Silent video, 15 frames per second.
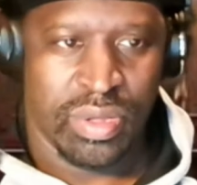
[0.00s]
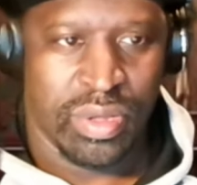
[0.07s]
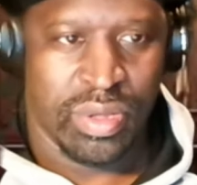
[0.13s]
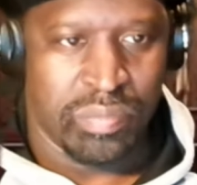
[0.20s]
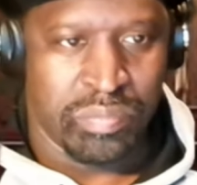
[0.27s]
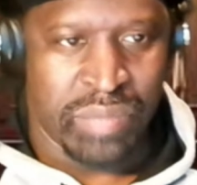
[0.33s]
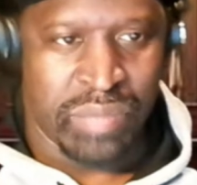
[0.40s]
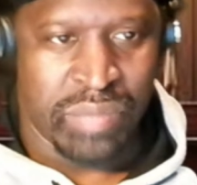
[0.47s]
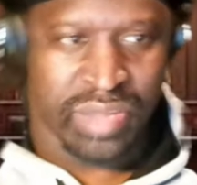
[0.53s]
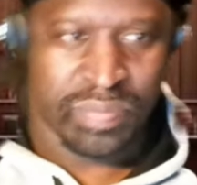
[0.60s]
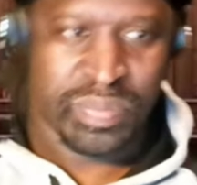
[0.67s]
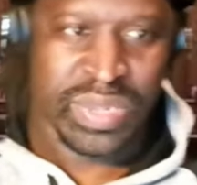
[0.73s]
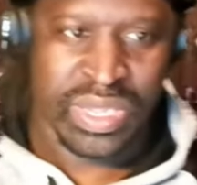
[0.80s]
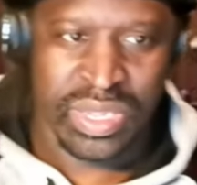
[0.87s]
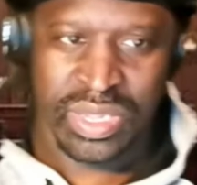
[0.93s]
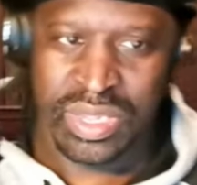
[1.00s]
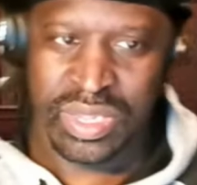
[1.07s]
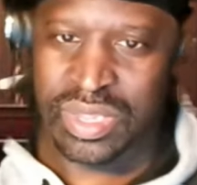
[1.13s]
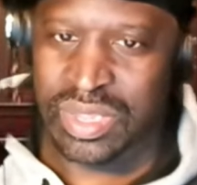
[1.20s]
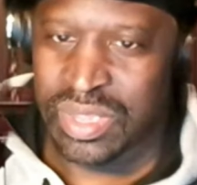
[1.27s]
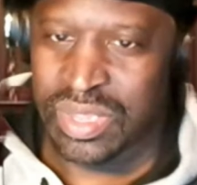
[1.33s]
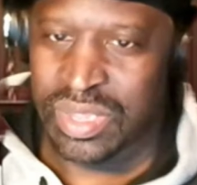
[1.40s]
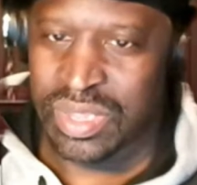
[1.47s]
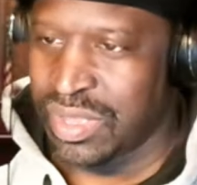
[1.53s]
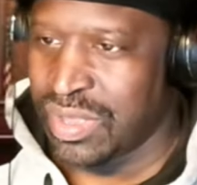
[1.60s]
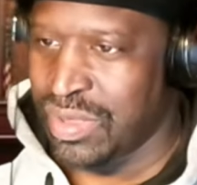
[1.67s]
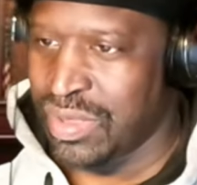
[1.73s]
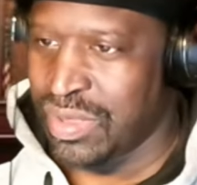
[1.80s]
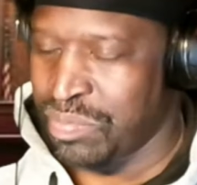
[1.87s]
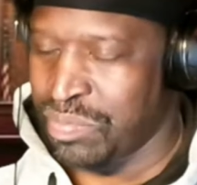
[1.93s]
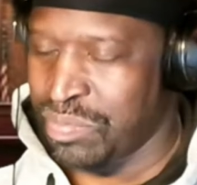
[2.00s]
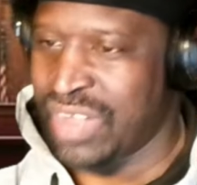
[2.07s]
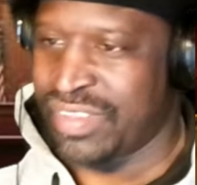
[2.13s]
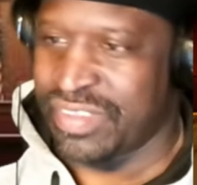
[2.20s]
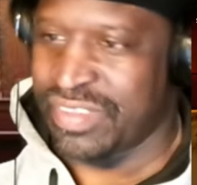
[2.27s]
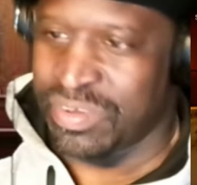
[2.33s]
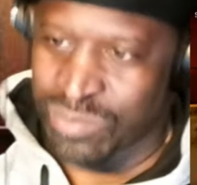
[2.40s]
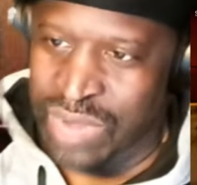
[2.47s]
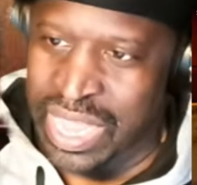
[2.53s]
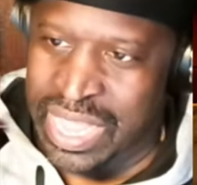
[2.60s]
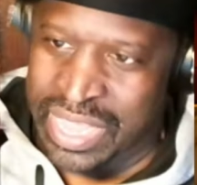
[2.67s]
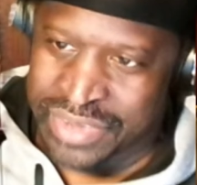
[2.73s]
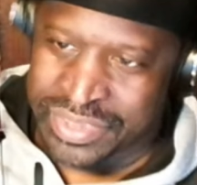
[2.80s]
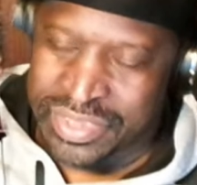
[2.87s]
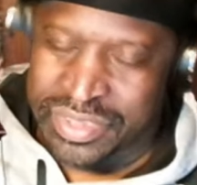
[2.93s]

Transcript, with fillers: Mike P boxing Rider.